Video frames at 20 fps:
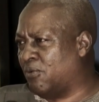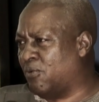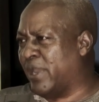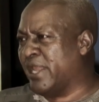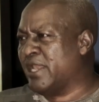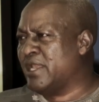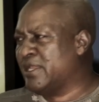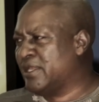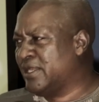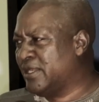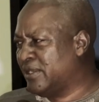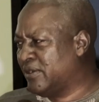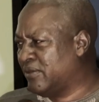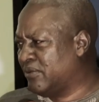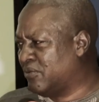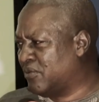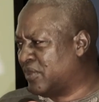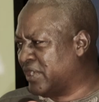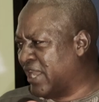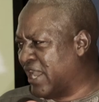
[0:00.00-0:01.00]
when
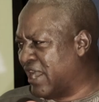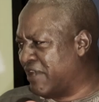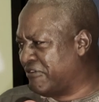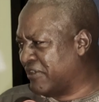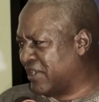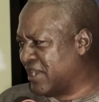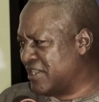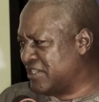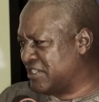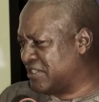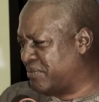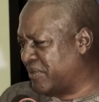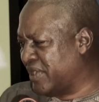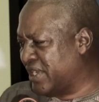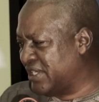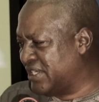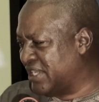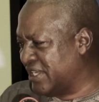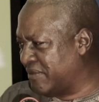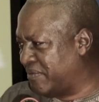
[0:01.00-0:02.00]
will the African
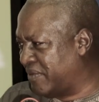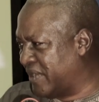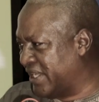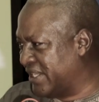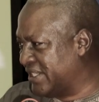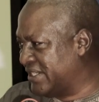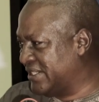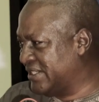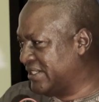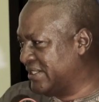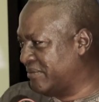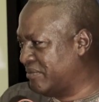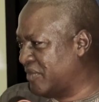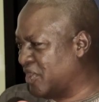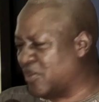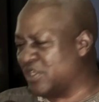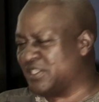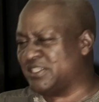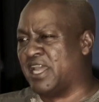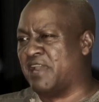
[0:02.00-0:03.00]
Spring take place?
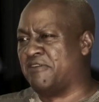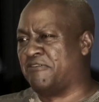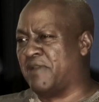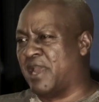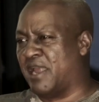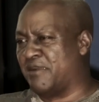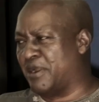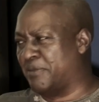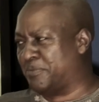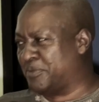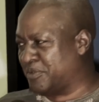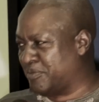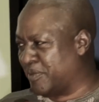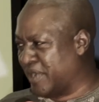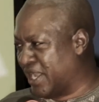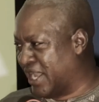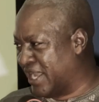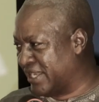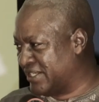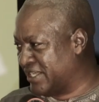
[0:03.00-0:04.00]
Because the Arab
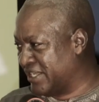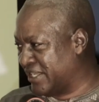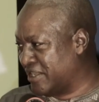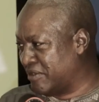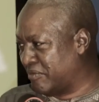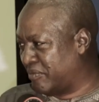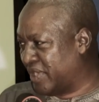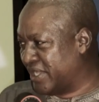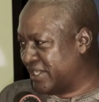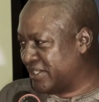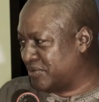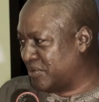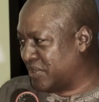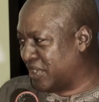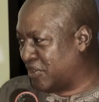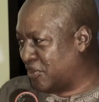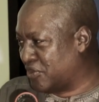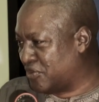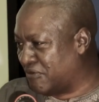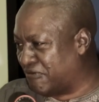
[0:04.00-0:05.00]
Spring had taken place
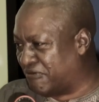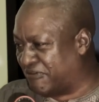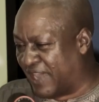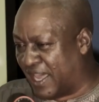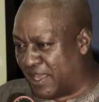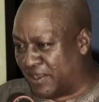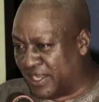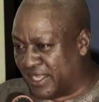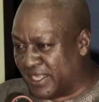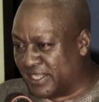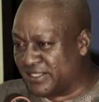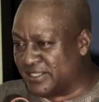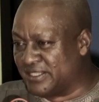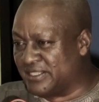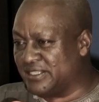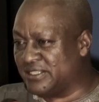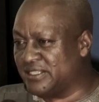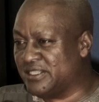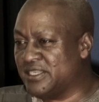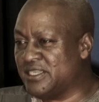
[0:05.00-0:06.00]
with a lot of
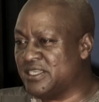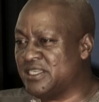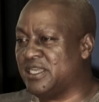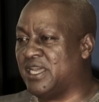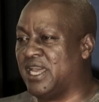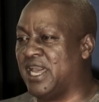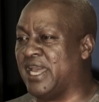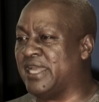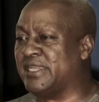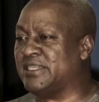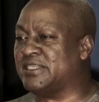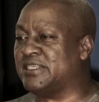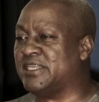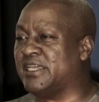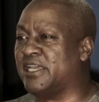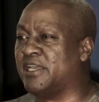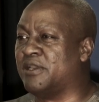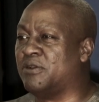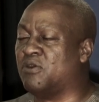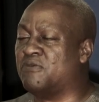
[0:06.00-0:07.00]
violence and
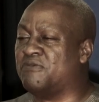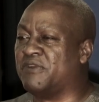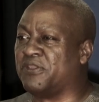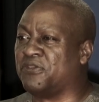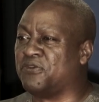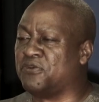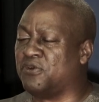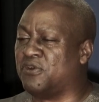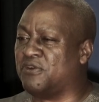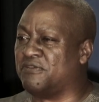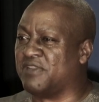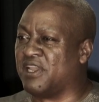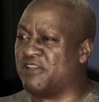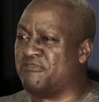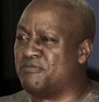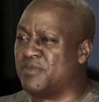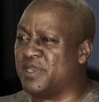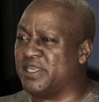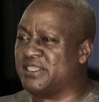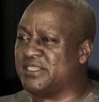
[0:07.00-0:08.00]
overthrow of
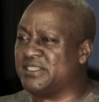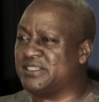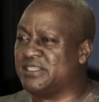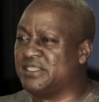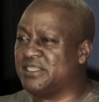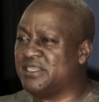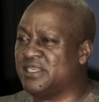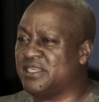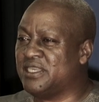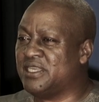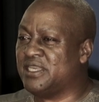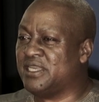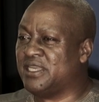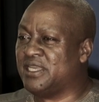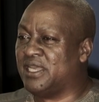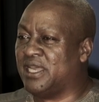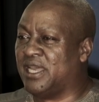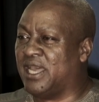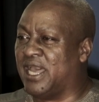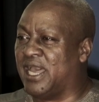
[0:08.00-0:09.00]
governments.
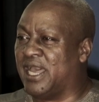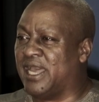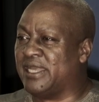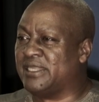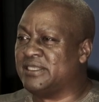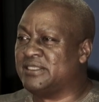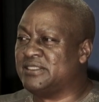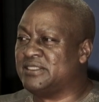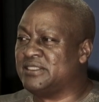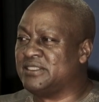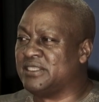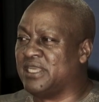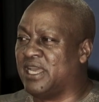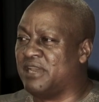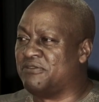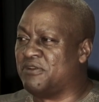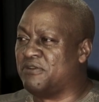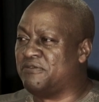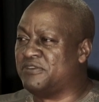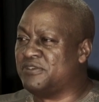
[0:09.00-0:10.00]
And
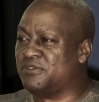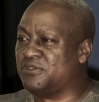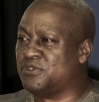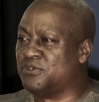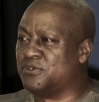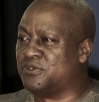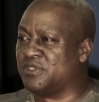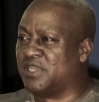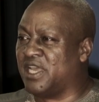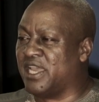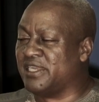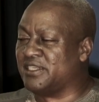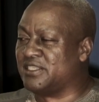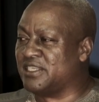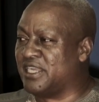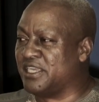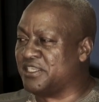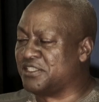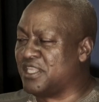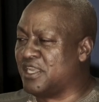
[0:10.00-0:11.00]
I've often told our
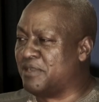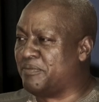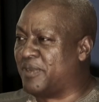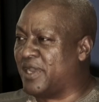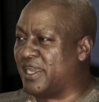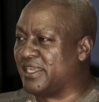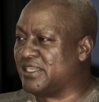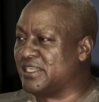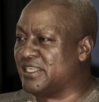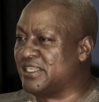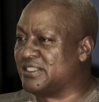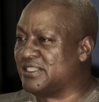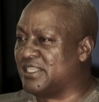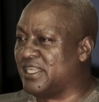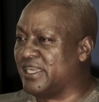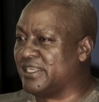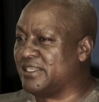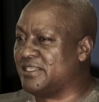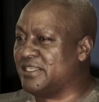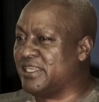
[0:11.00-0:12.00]
international partners
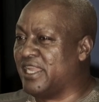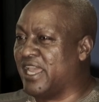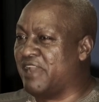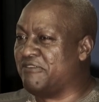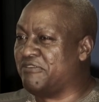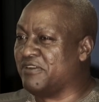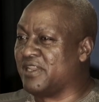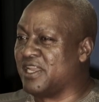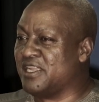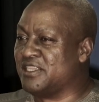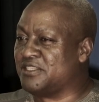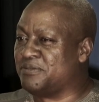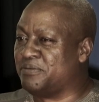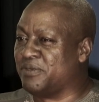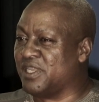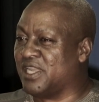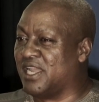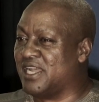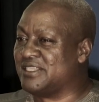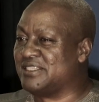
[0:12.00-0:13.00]
that the African
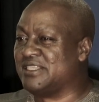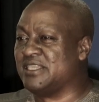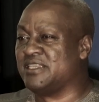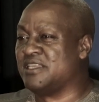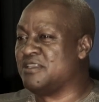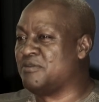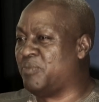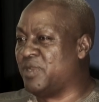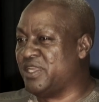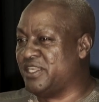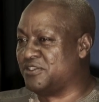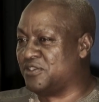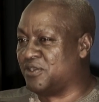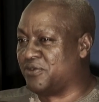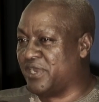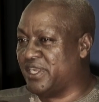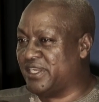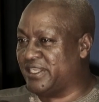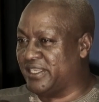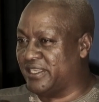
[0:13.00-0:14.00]
Spring has taken place
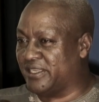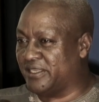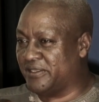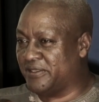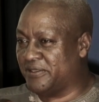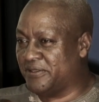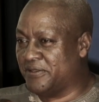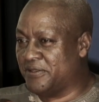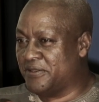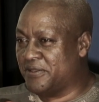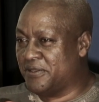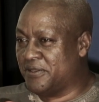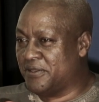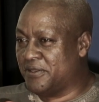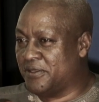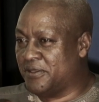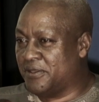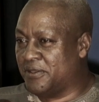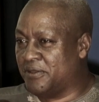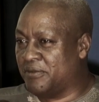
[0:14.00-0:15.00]
already,
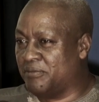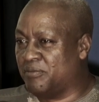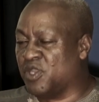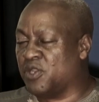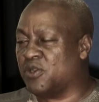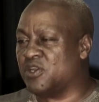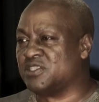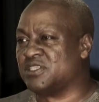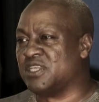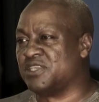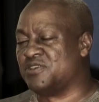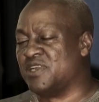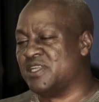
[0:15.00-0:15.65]
because the